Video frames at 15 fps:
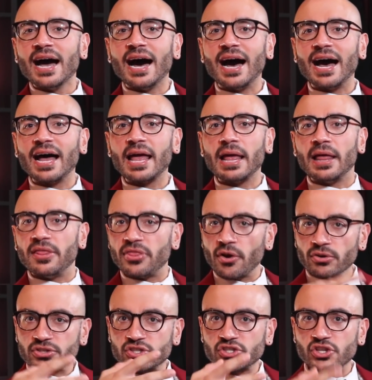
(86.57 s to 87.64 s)

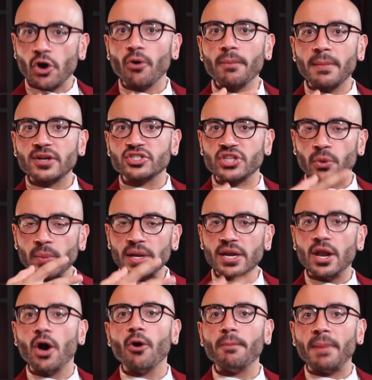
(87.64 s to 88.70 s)
There's so much that we
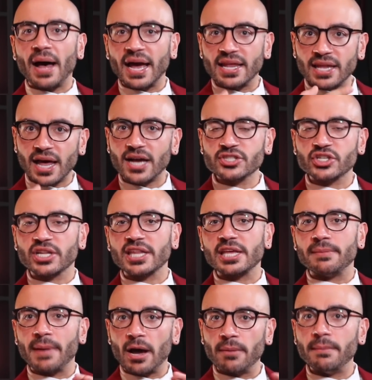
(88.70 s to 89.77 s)
know
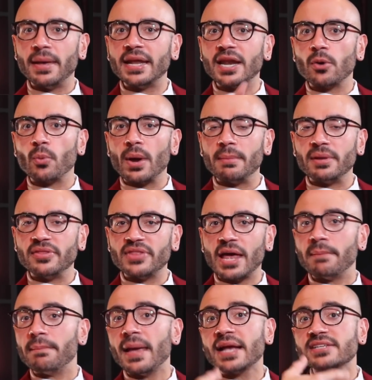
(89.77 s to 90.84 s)
biologically about men and women
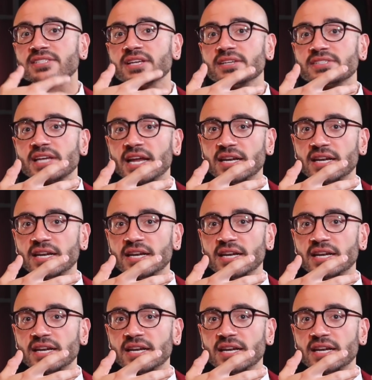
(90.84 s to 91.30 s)
that makes us